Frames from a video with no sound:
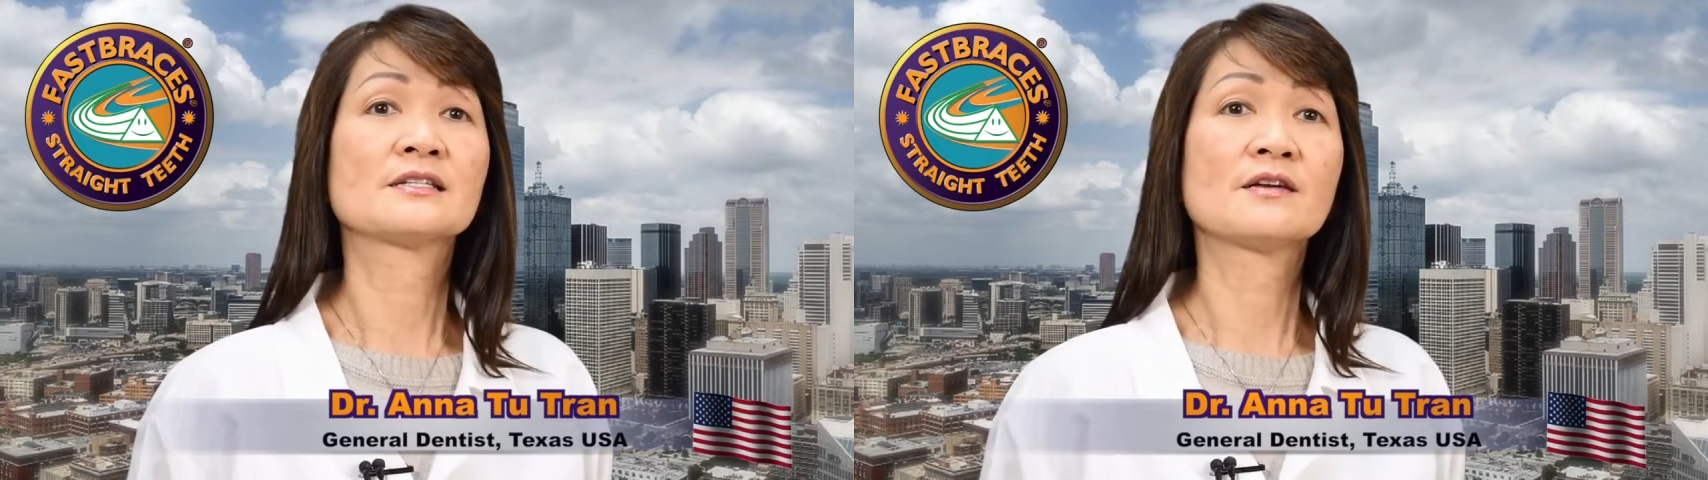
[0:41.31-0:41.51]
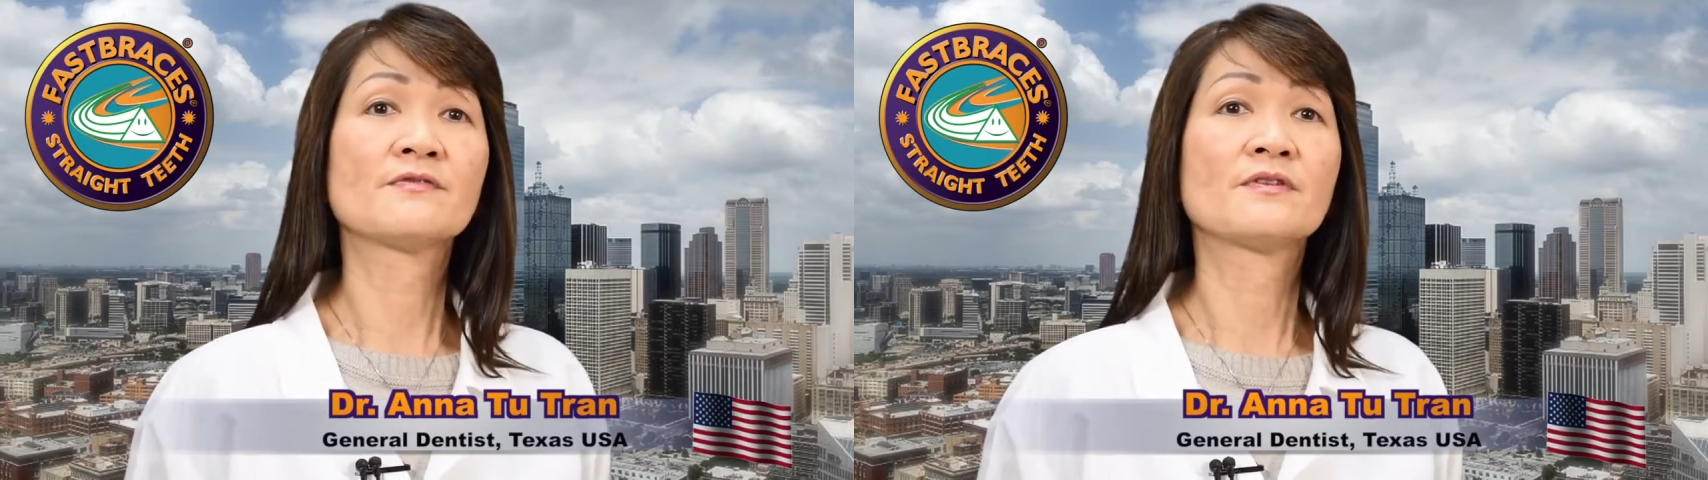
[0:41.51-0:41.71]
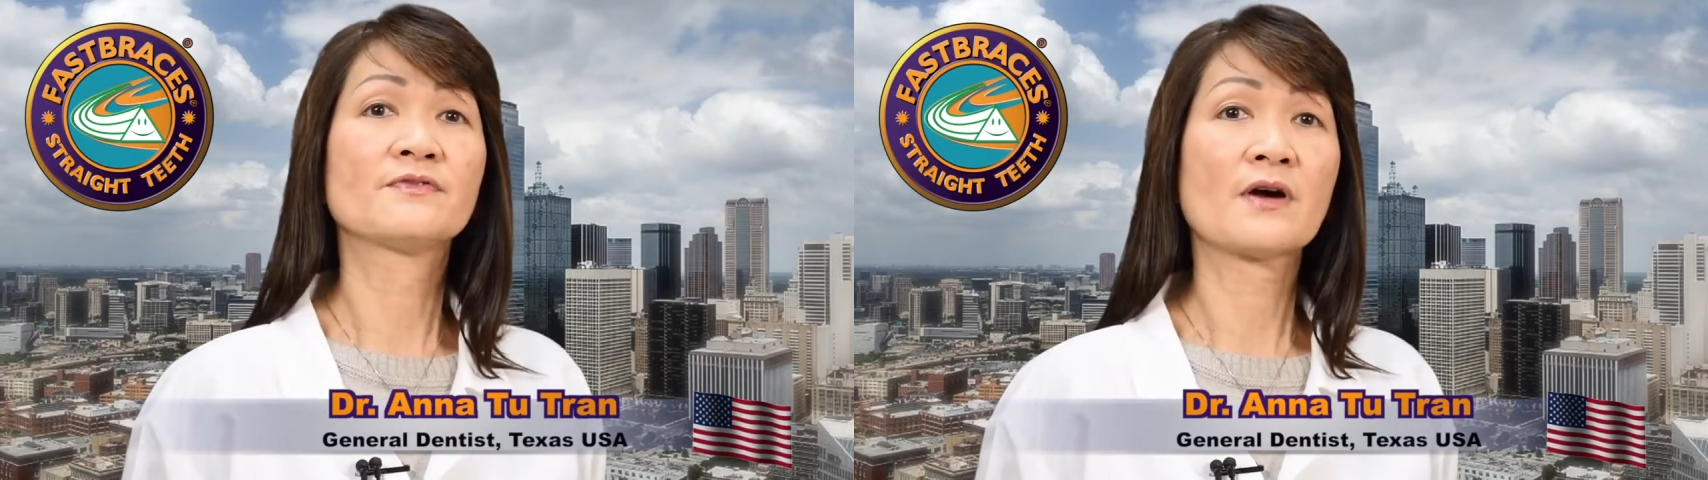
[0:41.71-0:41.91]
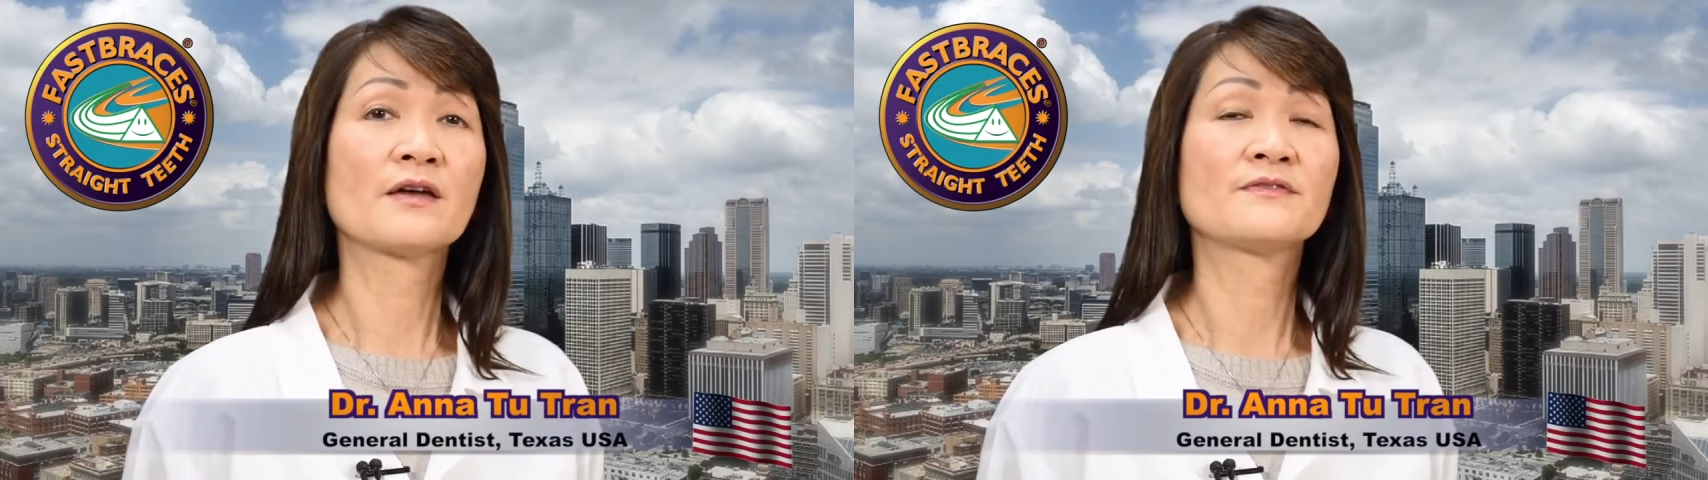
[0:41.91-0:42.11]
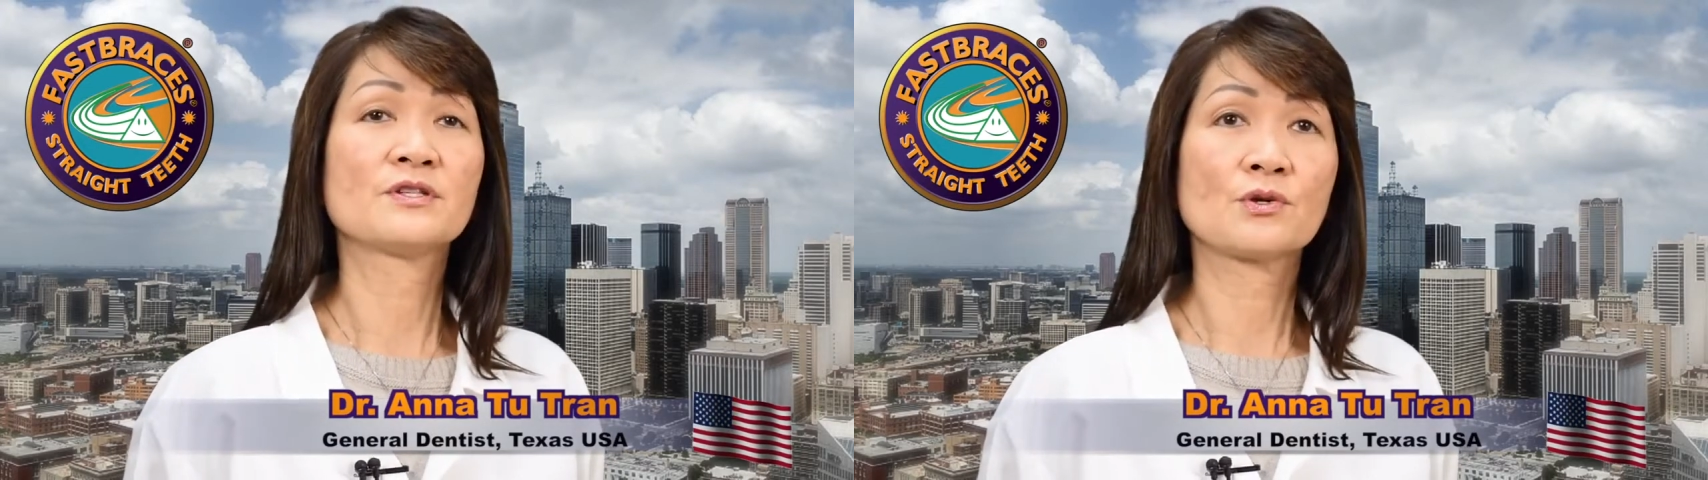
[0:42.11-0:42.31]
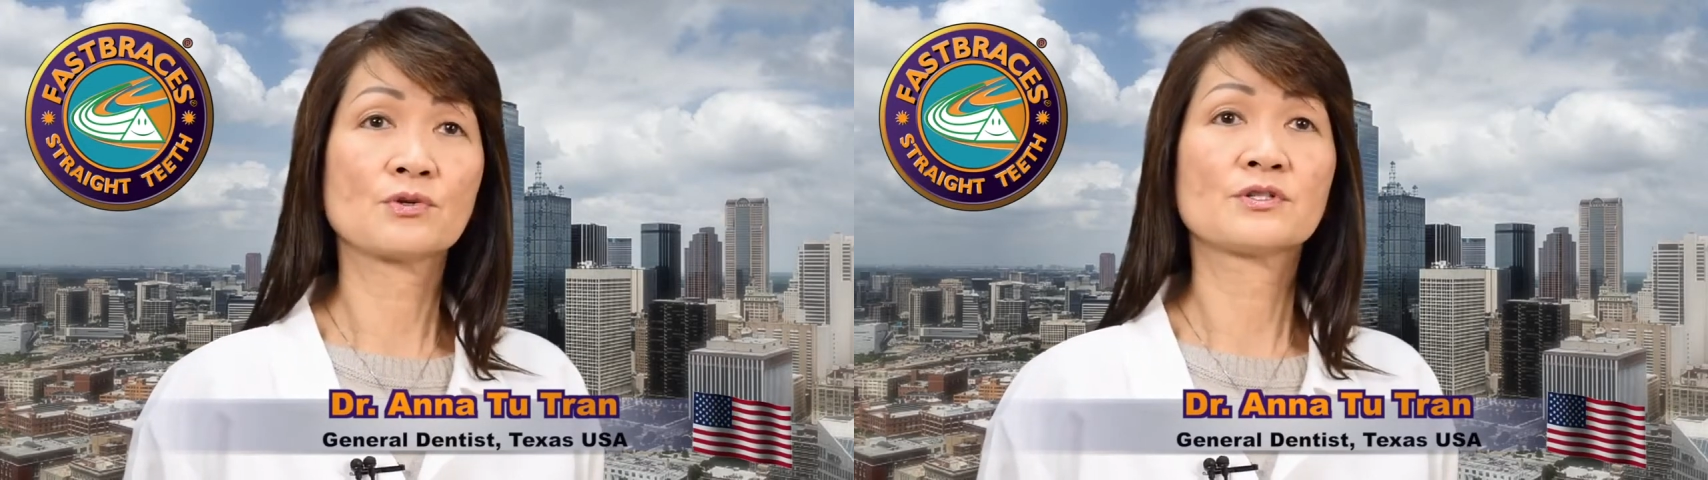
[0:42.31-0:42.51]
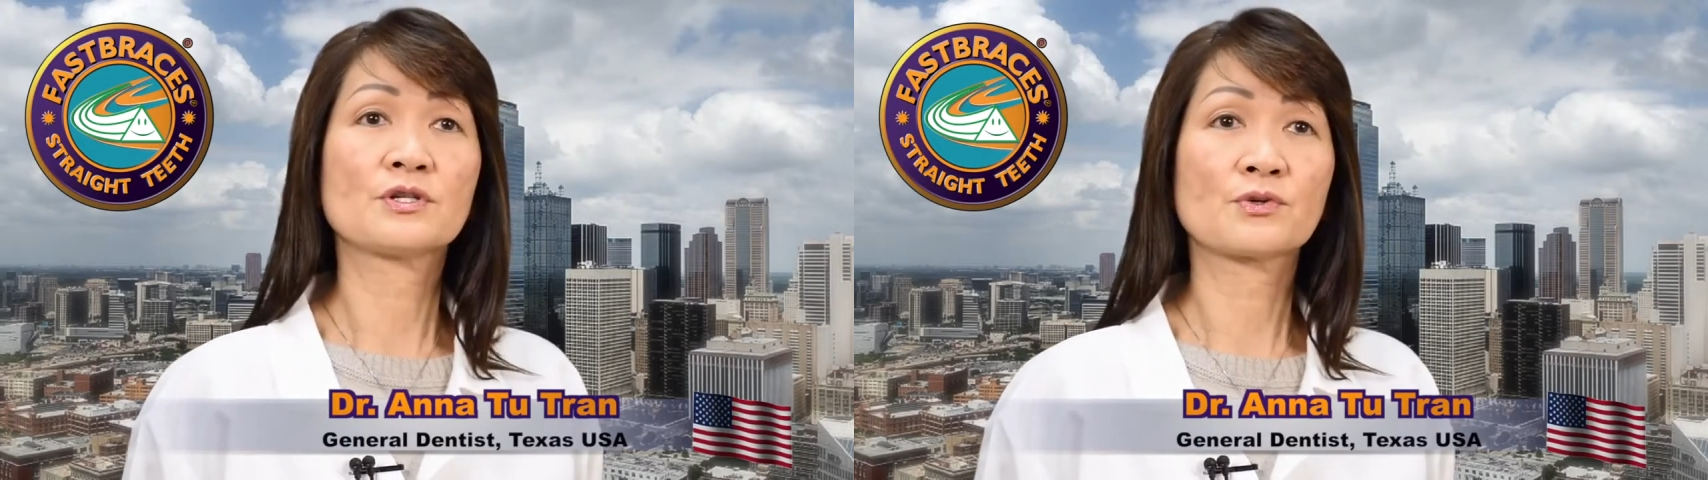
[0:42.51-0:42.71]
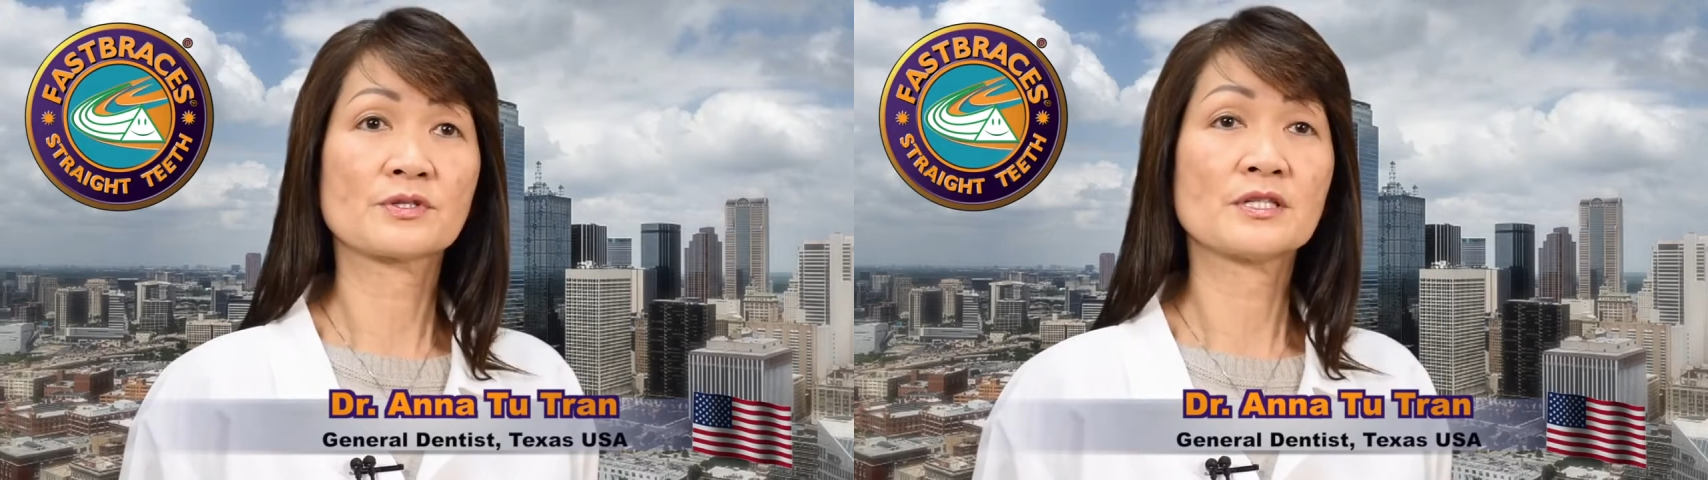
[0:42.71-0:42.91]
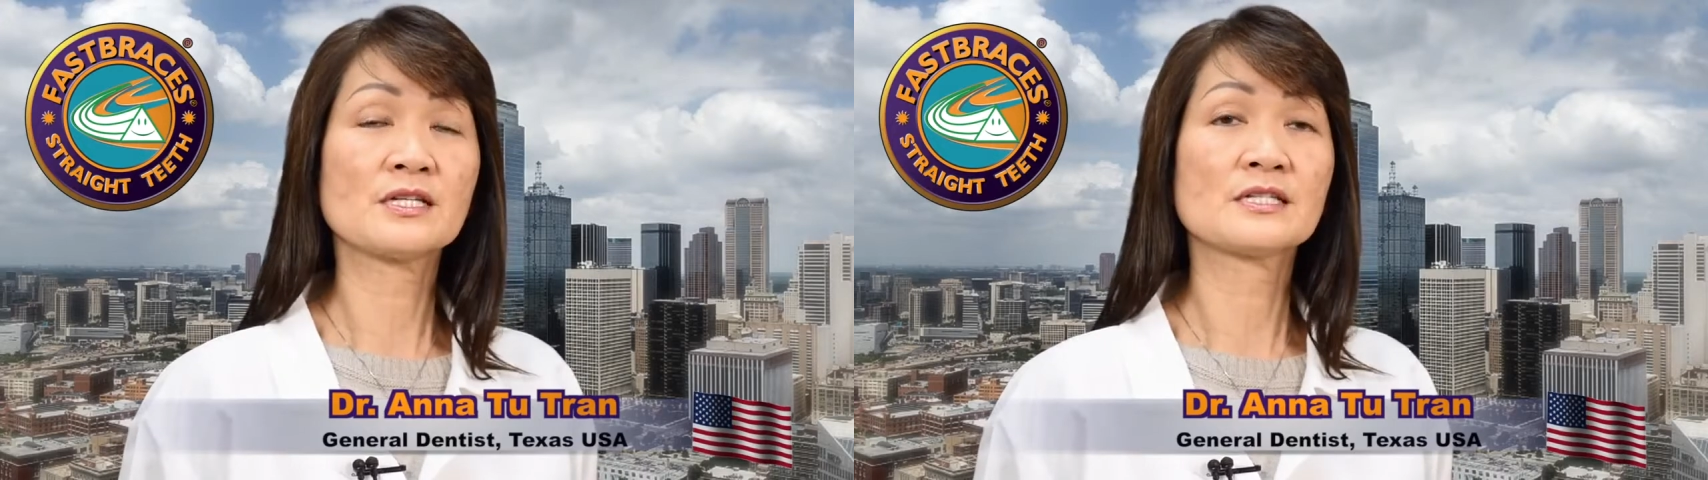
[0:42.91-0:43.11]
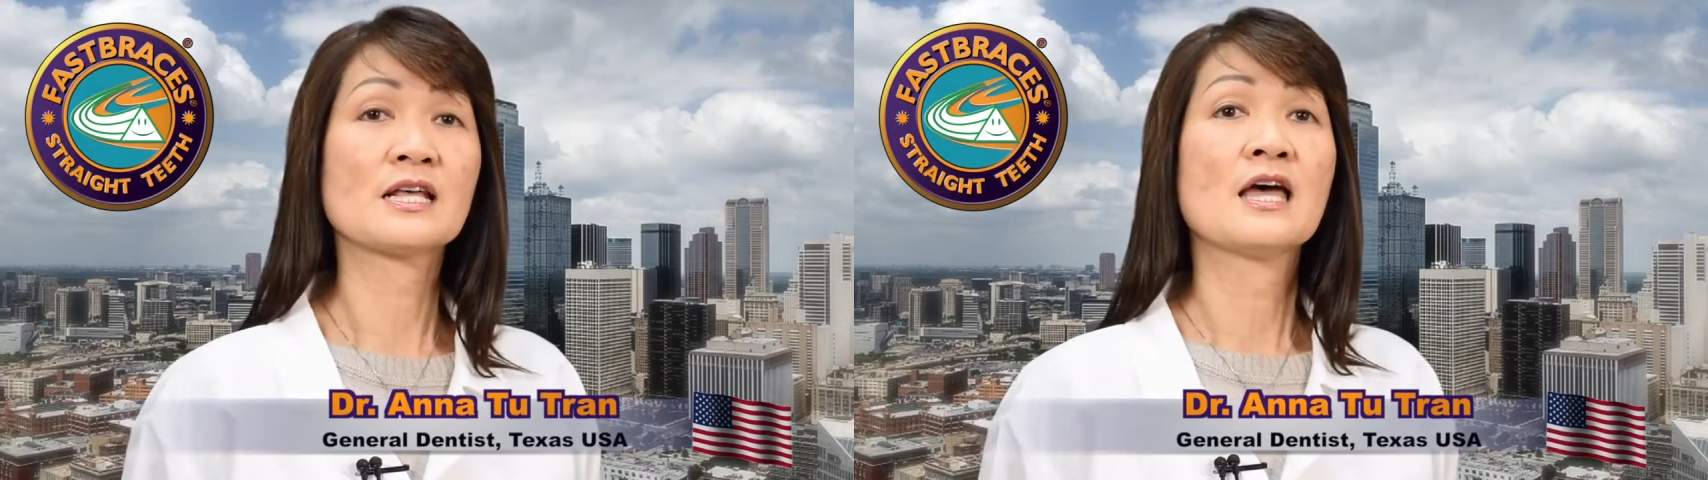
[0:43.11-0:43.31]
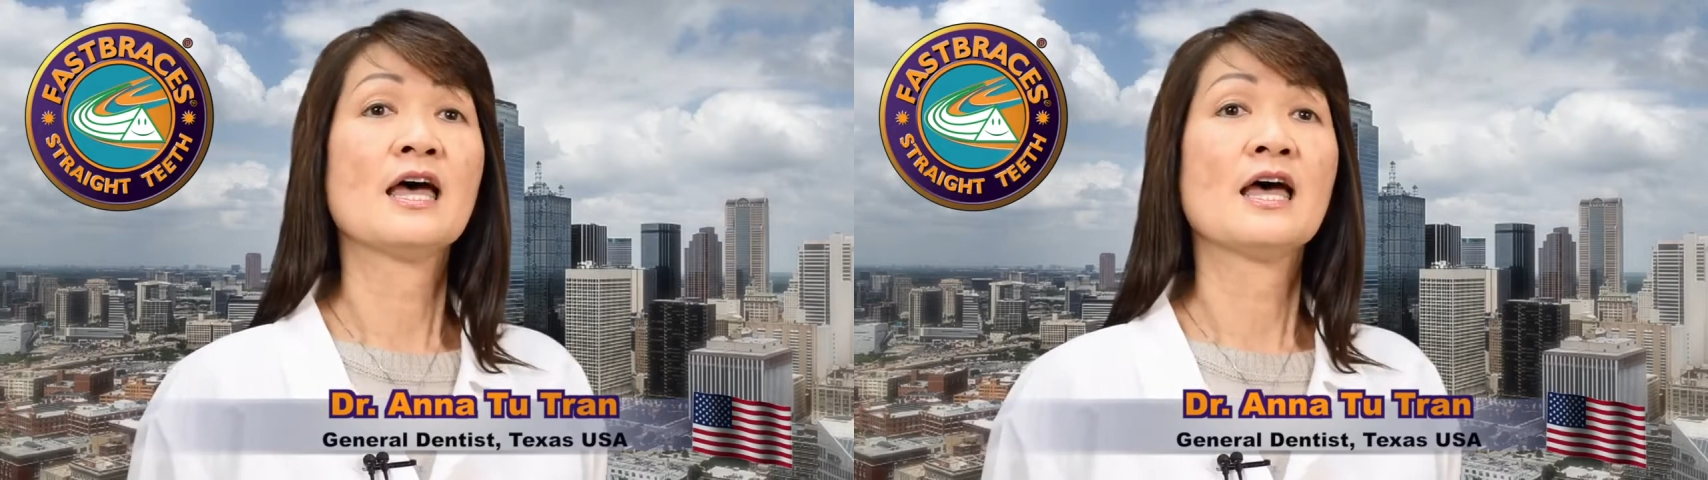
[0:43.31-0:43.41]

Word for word: seven five zero zero six.